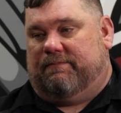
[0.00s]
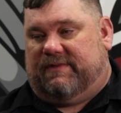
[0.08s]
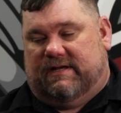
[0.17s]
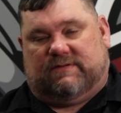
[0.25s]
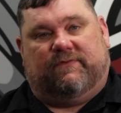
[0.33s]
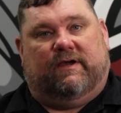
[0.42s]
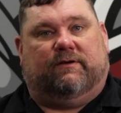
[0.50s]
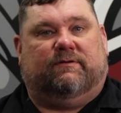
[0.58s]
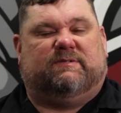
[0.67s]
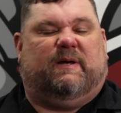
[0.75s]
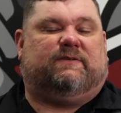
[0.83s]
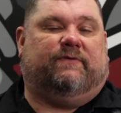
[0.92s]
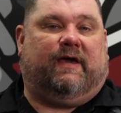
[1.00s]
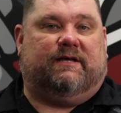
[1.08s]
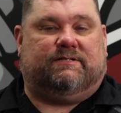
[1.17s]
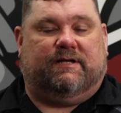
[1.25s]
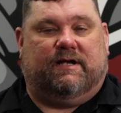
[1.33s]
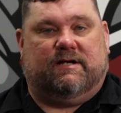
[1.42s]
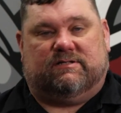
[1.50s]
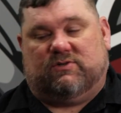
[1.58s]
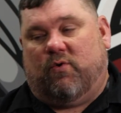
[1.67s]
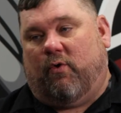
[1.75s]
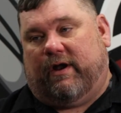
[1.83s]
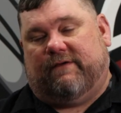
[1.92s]
This vehicle specification here is
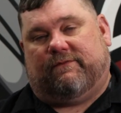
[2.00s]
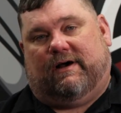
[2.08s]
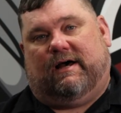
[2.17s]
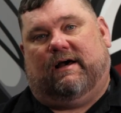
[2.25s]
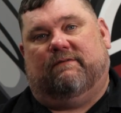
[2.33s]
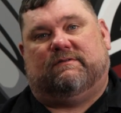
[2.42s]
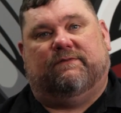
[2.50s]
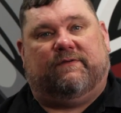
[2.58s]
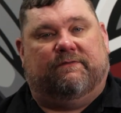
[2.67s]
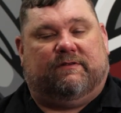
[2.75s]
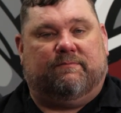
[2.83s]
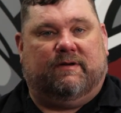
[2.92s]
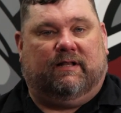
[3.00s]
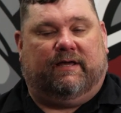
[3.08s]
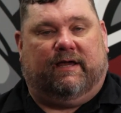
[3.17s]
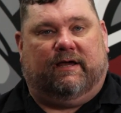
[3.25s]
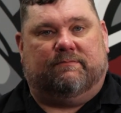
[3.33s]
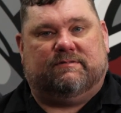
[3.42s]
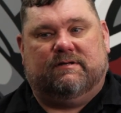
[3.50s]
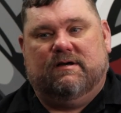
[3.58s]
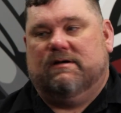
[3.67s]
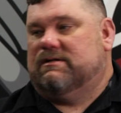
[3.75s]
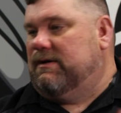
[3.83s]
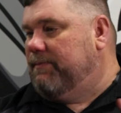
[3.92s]
25 to 50 milliamps,
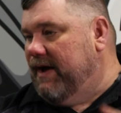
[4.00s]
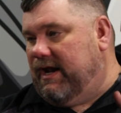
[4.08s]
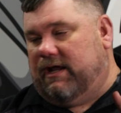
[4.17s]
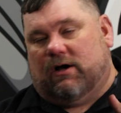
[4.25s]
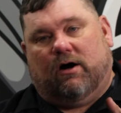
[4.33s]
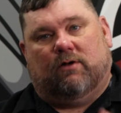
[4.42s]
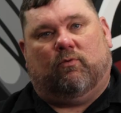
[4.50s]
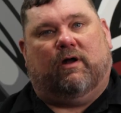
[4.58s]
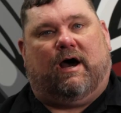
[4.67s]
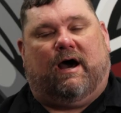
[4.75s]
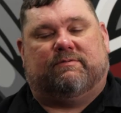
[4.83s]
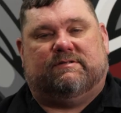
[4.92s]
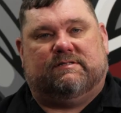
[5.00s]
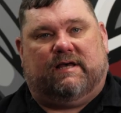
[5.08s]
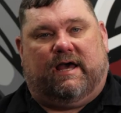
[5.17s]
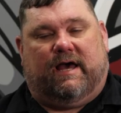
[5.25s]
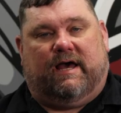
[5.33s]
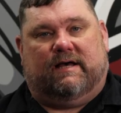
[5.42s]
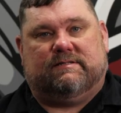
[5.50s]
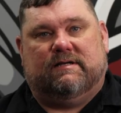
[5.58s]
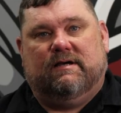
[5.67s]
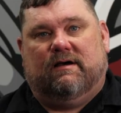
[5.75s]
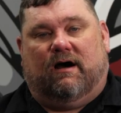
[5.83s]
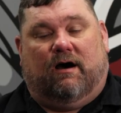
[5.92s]
depending on what options it has
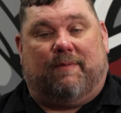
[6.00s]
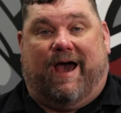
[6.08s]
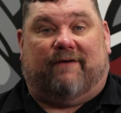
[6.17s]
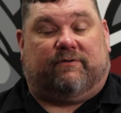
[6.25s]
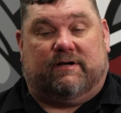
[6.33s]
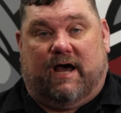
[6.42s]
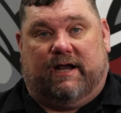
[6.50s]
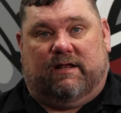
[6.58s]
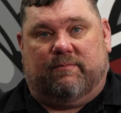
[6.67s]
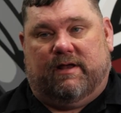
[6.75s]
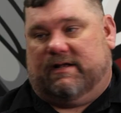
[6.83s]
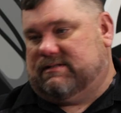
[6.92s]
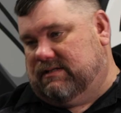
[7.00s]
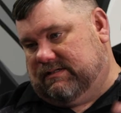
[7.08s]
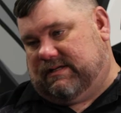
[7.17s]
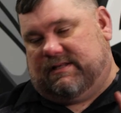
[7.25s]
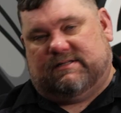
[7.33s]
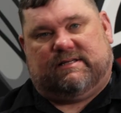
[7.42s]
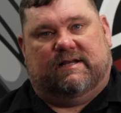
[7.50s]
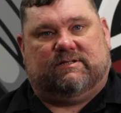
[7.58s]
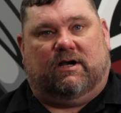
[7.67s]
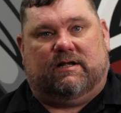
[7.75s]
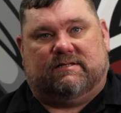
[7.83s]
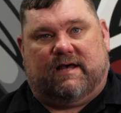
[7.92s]
after 90 minutes. And like I said, this
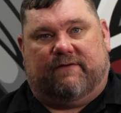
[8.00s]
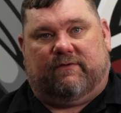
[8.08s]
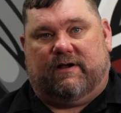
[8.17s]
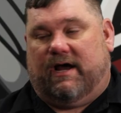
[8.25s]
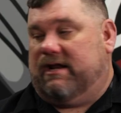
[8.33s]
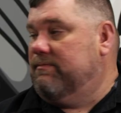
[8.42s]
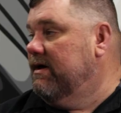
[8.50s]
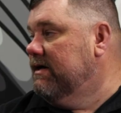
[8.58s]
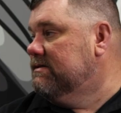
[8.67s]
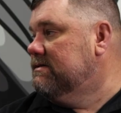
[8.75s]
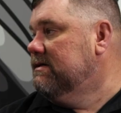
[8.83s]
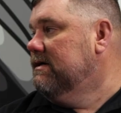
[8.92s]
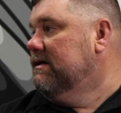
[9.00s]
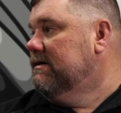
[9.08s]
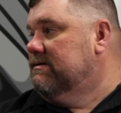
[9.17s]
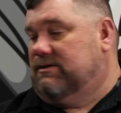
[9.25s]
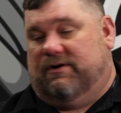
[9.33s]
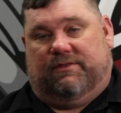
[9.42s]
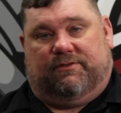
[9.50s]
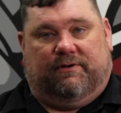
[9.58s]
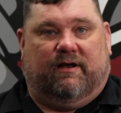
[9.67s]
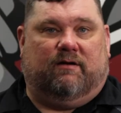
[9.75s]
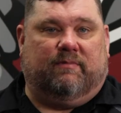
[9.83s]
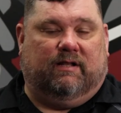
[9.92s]
thing's already sat for 90 minutes. So at
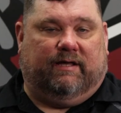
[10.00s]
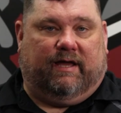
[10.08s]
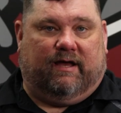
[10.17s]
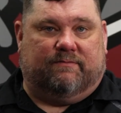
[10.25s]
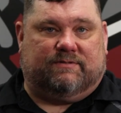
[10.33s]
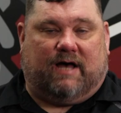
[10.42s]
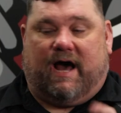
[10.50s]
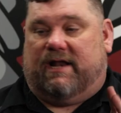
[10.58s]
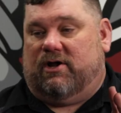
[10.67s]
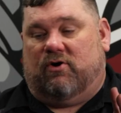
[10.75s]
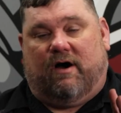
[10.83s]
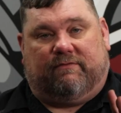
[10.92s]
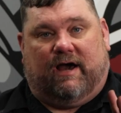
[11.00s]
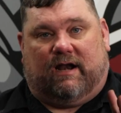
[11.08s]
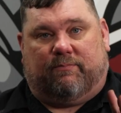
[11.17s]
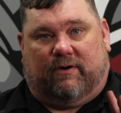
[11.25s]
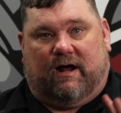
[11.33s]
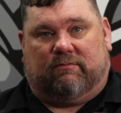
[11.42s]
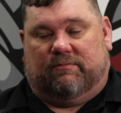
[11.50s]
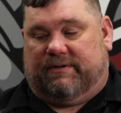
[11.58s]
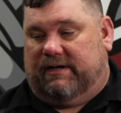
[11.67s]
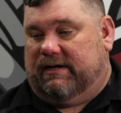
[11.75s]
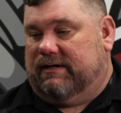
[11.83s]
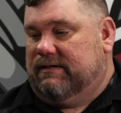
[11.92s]
300 milliamps, I know I've got a problem
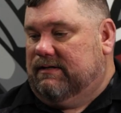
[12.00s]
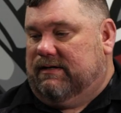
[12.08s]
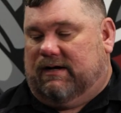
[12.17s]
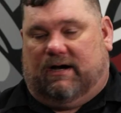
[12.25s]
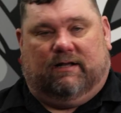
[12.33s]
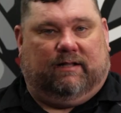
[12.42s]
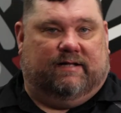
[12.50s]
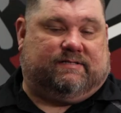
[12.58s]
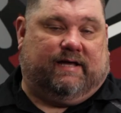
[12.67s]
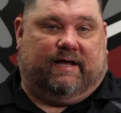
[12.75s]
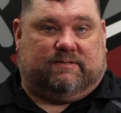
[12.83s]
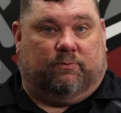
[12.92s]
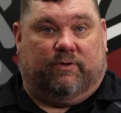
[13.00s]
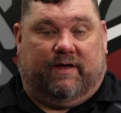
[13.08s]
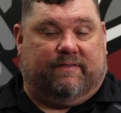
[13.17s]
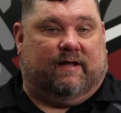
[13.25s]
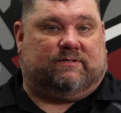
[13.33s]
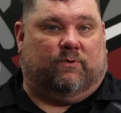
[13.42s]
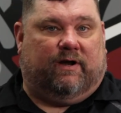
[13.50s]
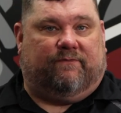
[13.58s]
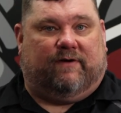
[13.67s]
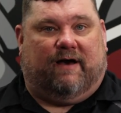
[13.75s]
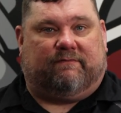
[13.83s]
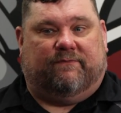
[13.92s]
here. Let's say it's within that
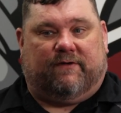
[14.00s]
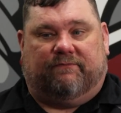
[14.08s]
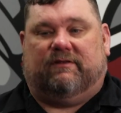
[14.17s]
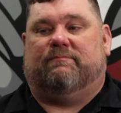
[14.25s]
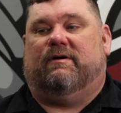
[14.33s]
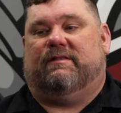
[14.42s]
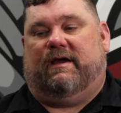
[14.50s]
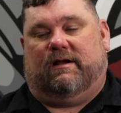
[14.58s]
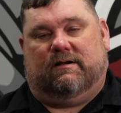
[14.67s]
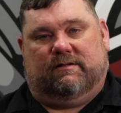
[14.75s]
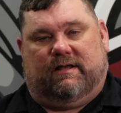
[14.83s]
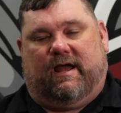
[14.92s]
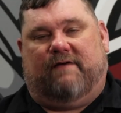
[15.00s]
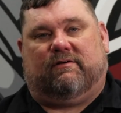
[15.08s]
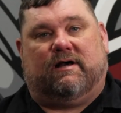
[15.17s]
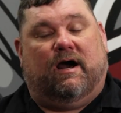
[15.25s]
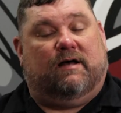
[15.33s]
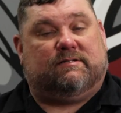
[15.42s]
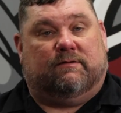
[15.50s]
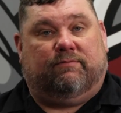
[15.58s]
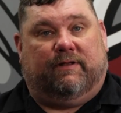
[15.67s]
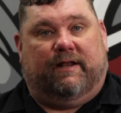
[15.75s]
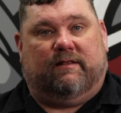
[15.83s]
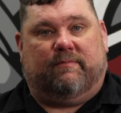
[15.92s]
25 to 50, but they have a constant
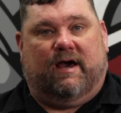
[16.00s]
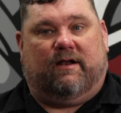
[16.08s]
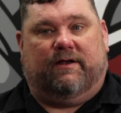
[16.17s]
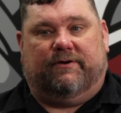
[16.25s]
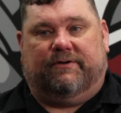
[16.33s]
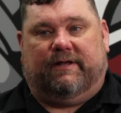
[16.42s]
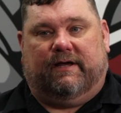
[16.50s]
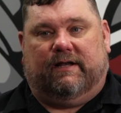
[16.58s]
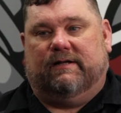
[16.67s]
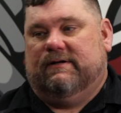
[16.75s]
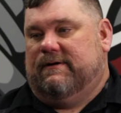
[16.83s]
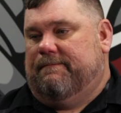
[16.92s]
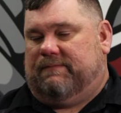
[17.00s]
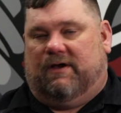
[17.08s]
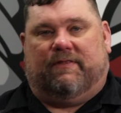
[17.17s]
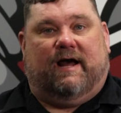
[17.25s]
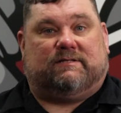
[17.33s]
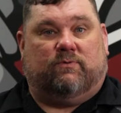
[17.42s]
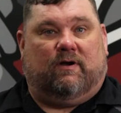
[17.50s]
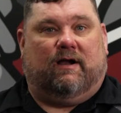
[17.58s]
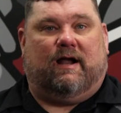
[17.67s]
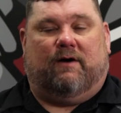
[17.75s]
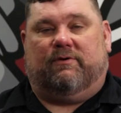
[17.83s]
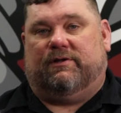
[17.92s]
complaint of the battery going dead. That's
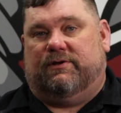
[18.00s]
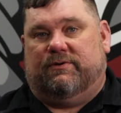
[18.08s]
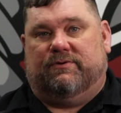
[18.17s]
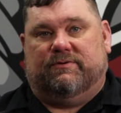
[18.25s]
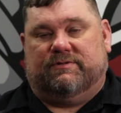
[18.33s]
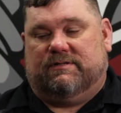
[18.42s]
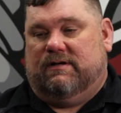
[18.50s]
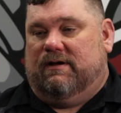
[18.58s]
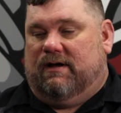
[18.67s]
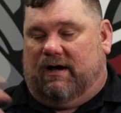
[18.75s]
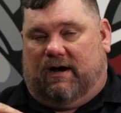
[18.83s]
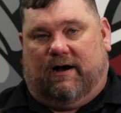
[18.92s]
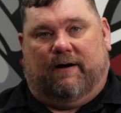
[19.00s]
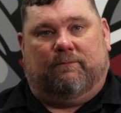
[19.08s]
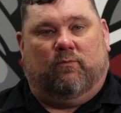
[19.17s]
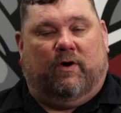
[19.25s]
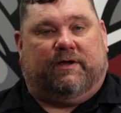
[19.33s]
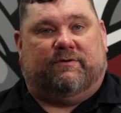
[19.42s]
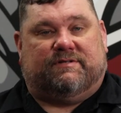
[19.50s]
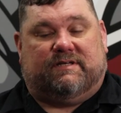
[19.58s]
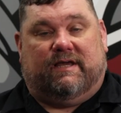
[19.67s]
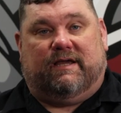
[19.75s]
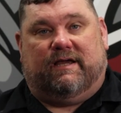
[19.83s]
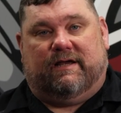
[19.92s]
where I would use what you
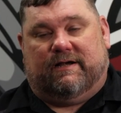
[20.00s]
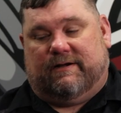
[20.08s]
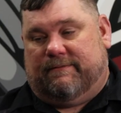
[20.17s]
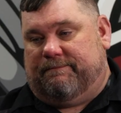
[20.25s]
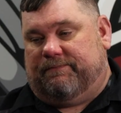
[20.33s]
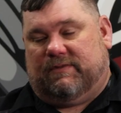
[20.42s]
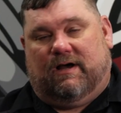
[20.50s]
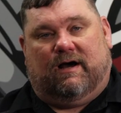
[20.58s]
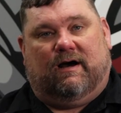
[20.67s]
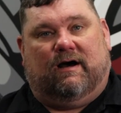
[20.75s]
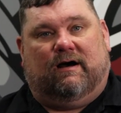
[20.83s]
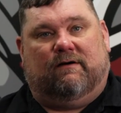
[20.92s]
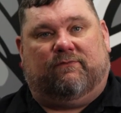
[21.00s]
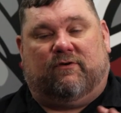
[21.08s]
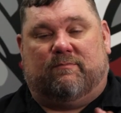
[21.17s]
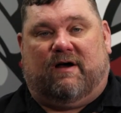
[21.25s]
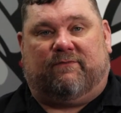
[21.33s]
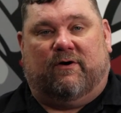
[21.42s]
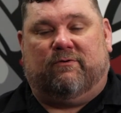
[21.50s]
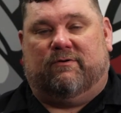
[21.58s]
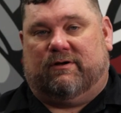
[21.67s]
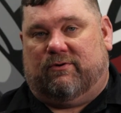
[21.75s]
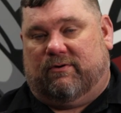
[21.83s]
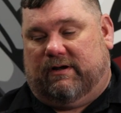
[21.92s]
see here from my phone
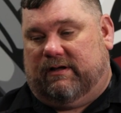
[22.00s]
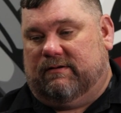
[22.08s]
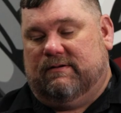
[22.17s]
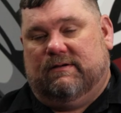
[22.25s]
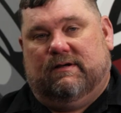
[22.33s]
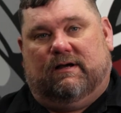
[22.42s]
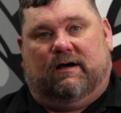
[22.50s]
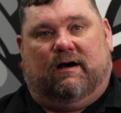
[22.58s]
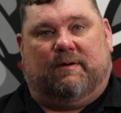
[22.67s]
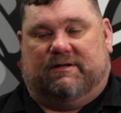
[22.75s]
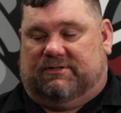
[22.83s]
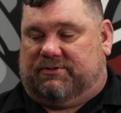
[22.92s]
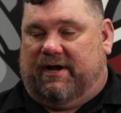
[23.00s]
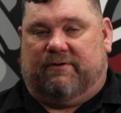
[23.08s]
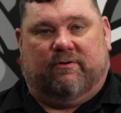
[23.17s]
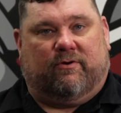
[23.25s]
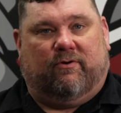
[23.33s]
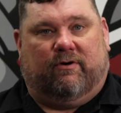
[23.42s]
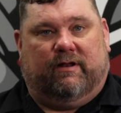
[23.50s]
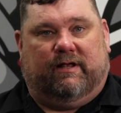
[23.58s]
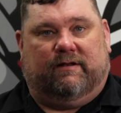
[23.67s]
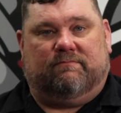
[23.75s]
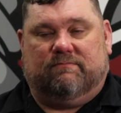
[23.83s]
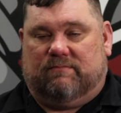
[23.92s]
recording. I just screen recorded
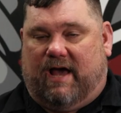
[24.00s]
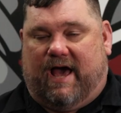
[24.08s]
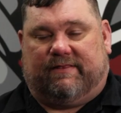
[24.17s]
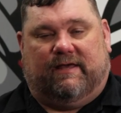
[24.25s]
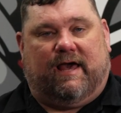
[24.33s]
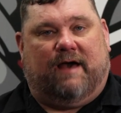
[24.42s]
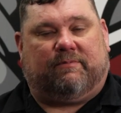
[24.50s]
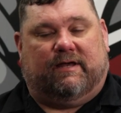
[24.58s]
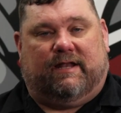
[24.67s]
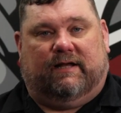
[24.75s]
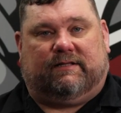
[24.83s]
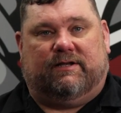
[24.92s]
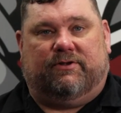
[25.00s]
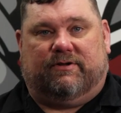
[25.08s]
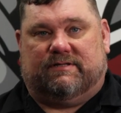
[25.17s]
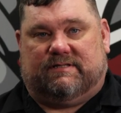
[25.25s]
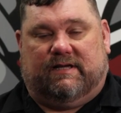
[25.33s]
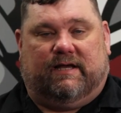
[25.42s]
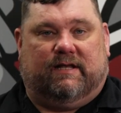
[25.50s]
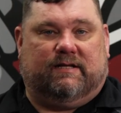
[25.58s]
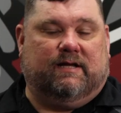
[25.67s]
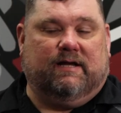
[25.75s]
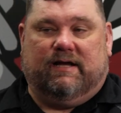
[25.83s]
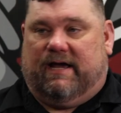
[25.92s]
it, had the app connected, and you can see
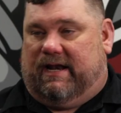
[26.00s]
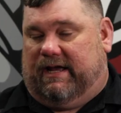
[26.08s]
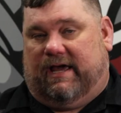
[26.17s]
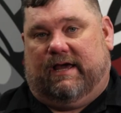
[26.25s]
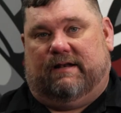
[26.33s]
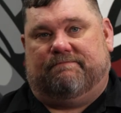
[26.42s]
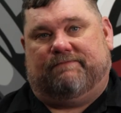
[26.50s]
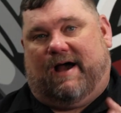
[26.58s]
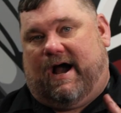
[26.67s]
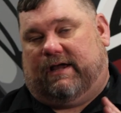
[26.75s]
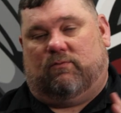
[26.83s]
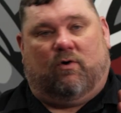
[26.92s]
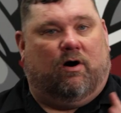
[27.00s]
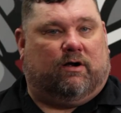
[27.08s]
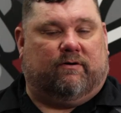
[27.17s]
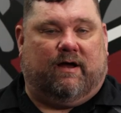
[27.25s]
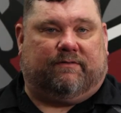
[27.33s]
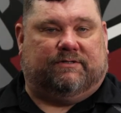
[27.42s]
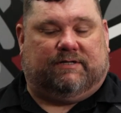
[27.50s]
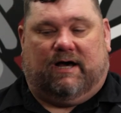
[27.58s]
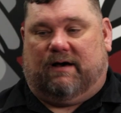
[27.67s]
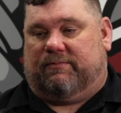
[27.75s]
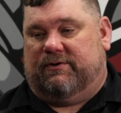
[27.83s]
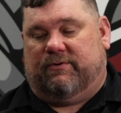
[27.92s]
it. And again, I could walk around the
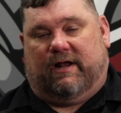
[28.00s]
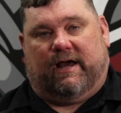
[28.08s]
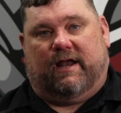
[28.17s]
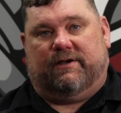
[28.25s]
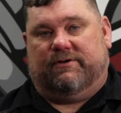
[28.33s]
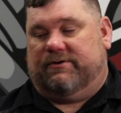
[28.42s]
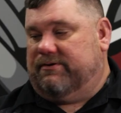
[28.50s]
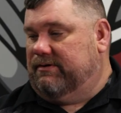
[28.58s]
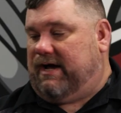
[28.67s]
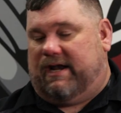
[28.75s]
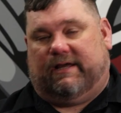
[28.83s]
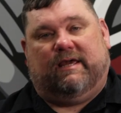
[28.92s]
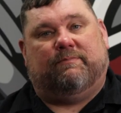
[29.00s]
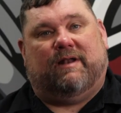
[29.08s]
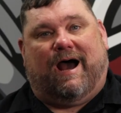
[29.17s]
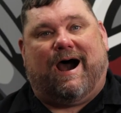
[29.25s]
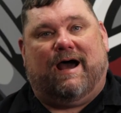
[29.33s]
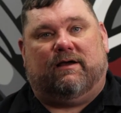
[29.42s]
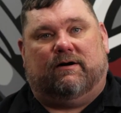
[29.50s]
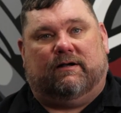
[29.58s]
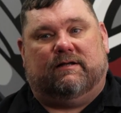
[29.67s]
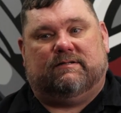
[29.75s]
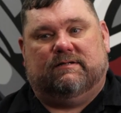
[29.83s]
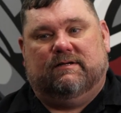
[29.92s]
shop and do what I got to do and kind of keep an eye
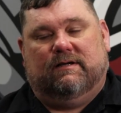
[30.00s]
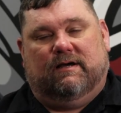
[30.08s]
on it.